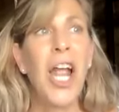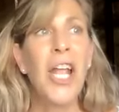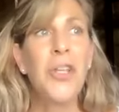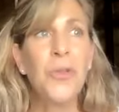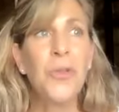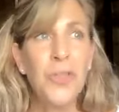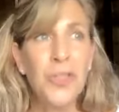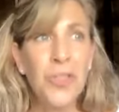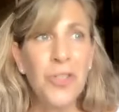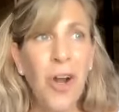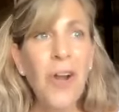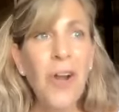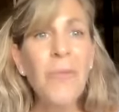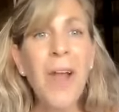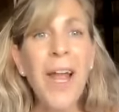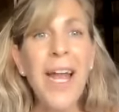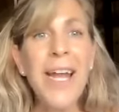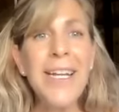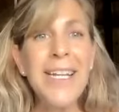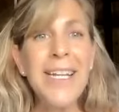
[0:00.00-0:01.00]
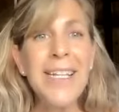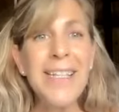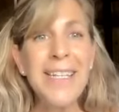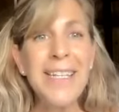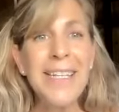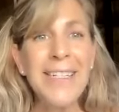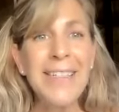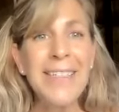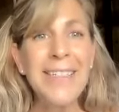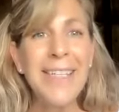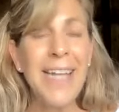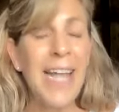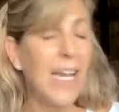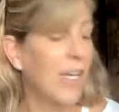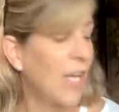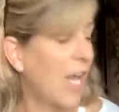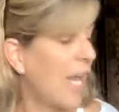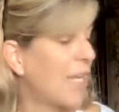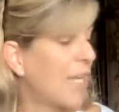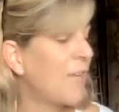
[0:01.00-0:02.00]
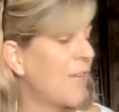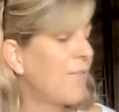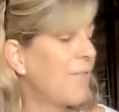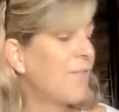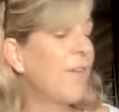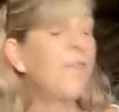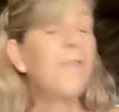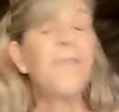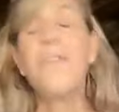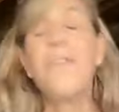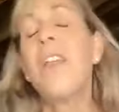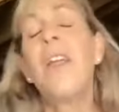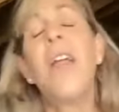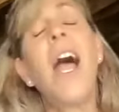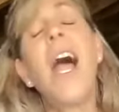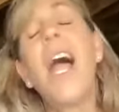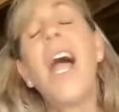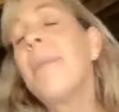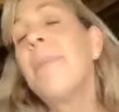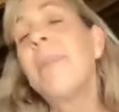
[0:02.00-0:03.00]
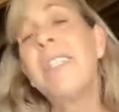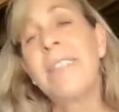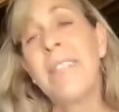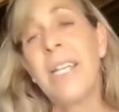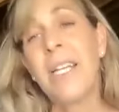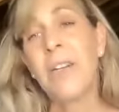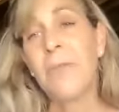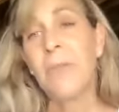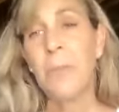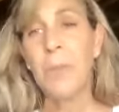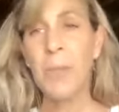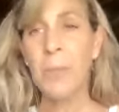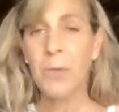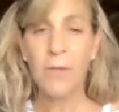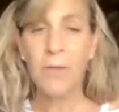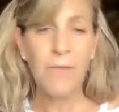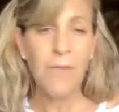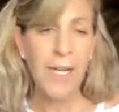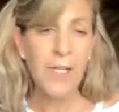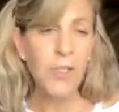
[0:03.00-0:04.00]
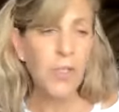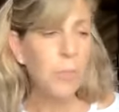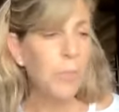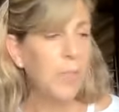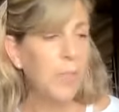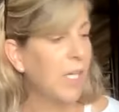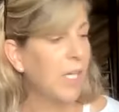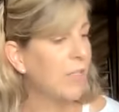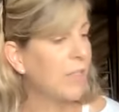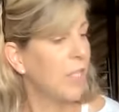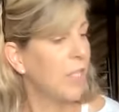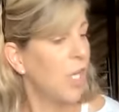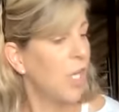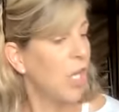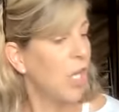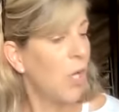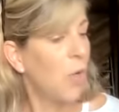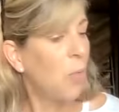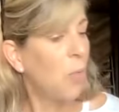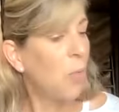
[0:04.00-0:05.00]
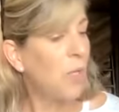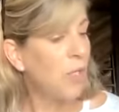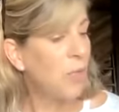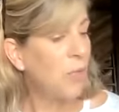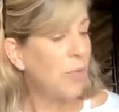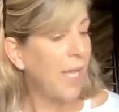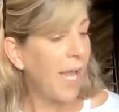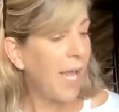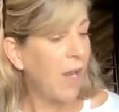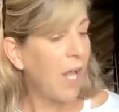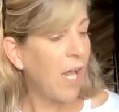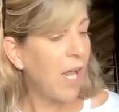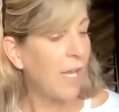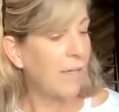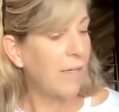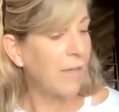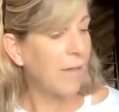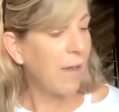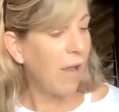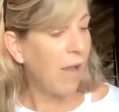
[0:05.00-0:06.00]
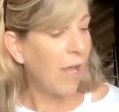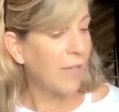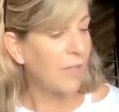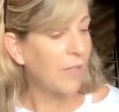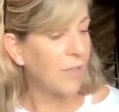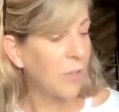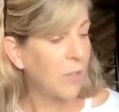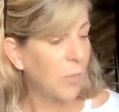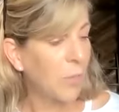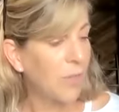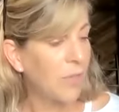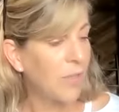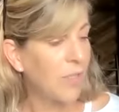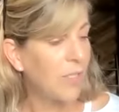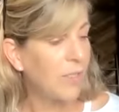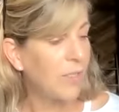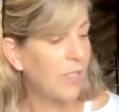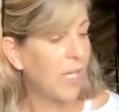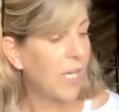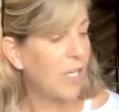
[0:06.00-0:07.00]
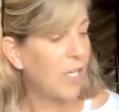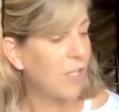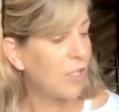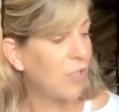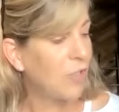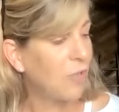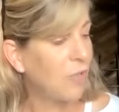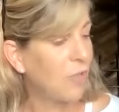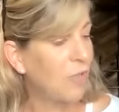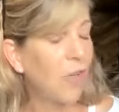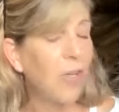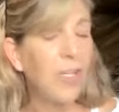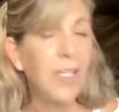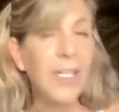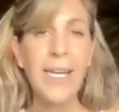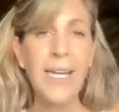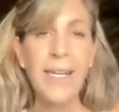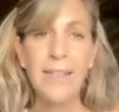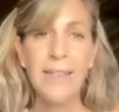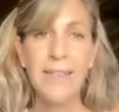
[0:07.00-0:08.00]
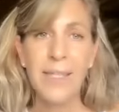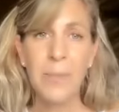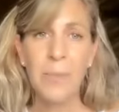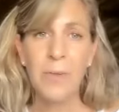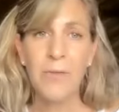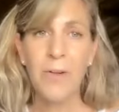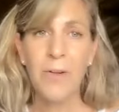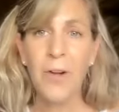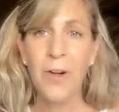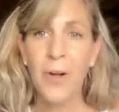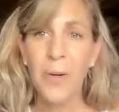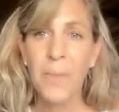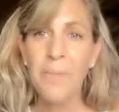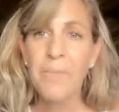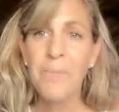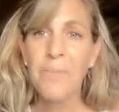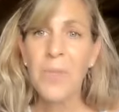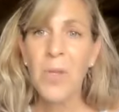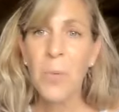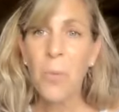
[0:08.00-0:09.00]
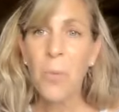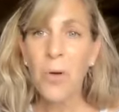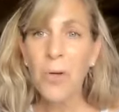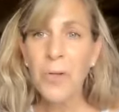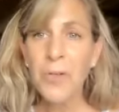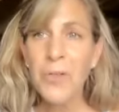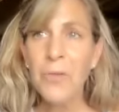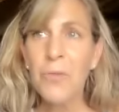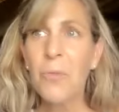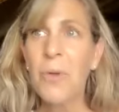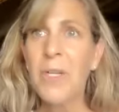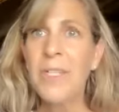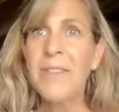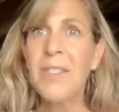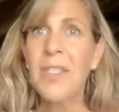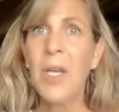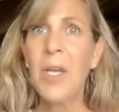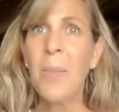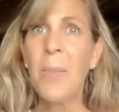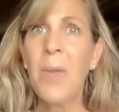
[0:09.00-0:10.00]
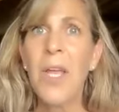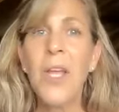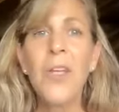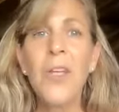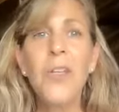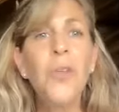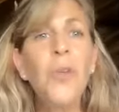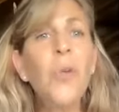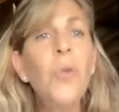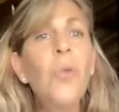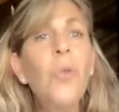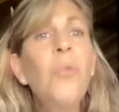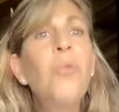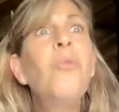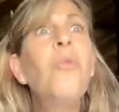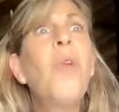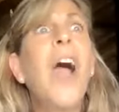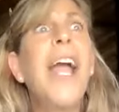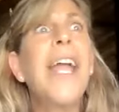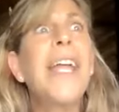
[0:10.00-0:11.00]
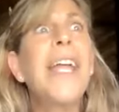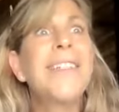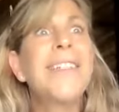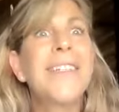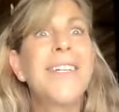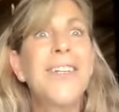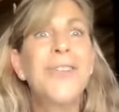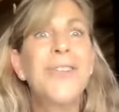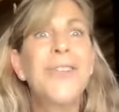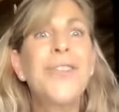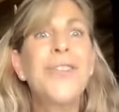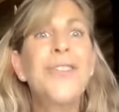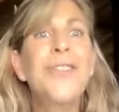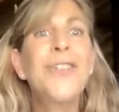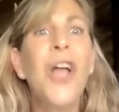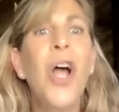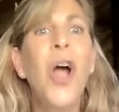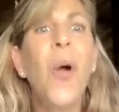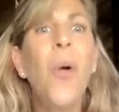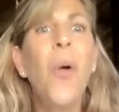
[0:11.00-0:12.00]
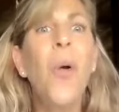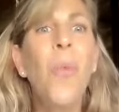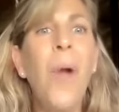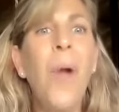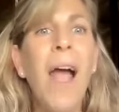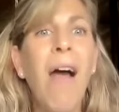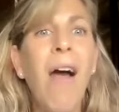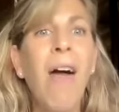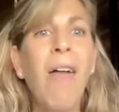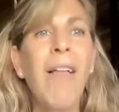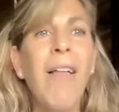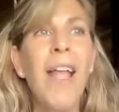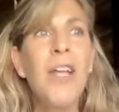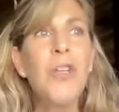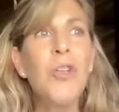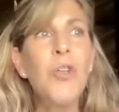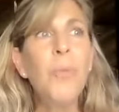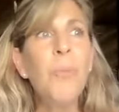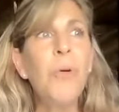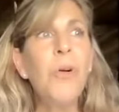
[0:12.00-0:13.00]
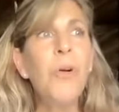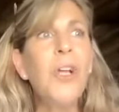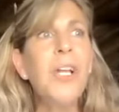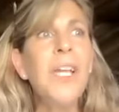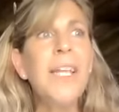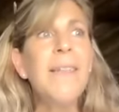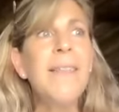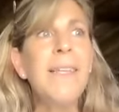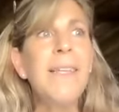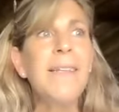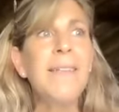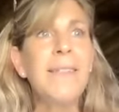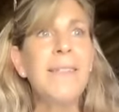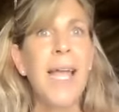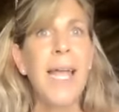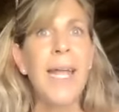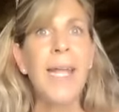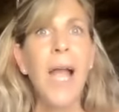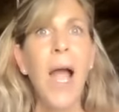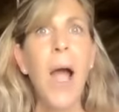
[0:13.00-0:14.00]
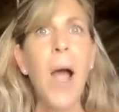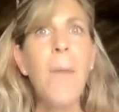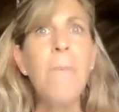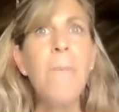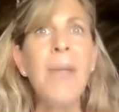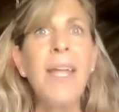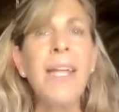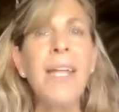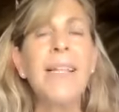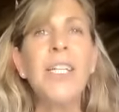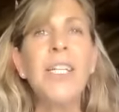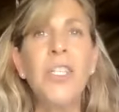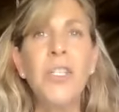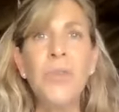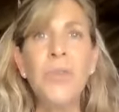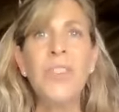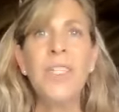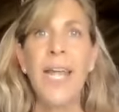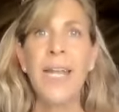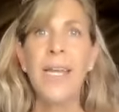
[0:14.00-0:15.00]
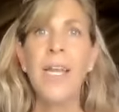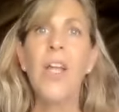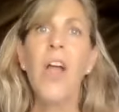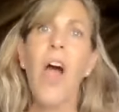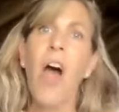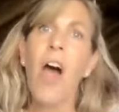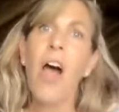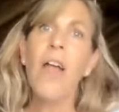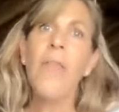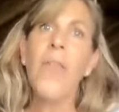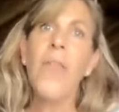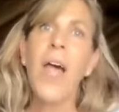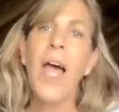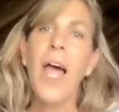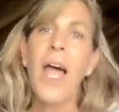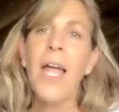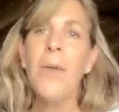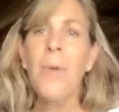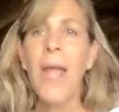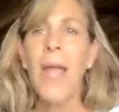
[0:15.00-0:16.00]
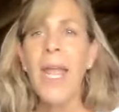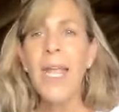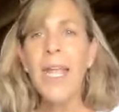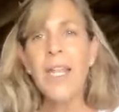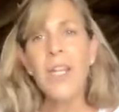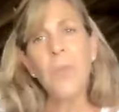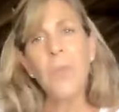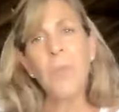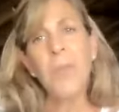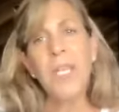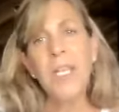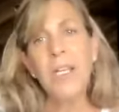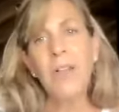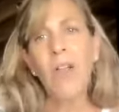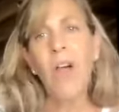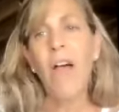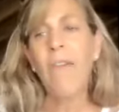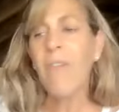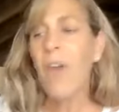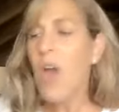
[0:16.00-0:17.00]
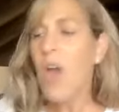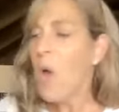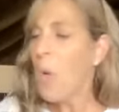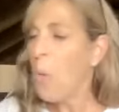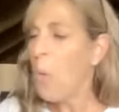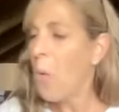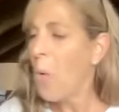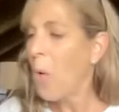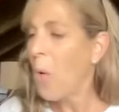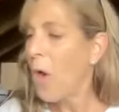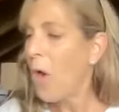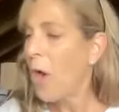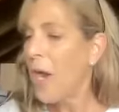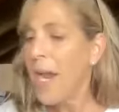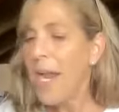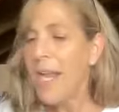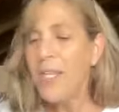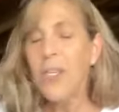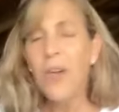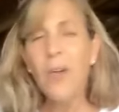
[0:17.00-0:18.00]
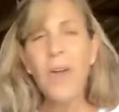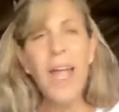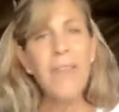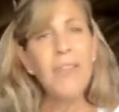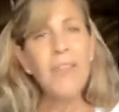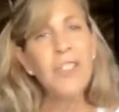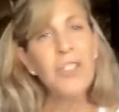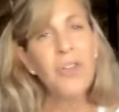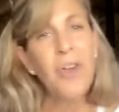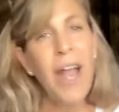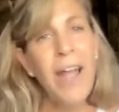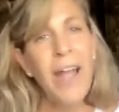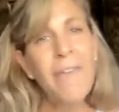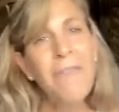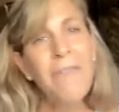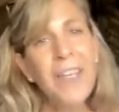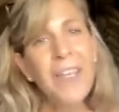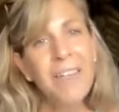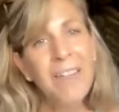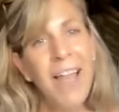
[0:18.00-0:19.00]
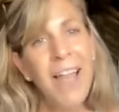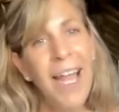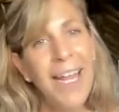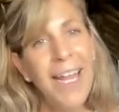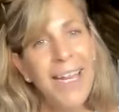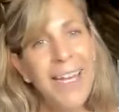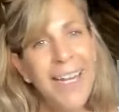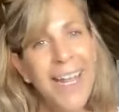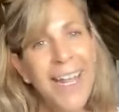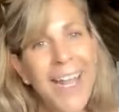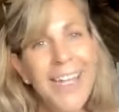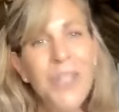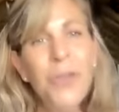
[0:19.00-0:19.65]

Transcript: You start writing these. And if, I am excited for people to find you, because when you get on Sober Sis and you start getting some of her words of wisdom, you write so well. And you put in these like you said, on the highway and you peel off, or you're at the traffic light.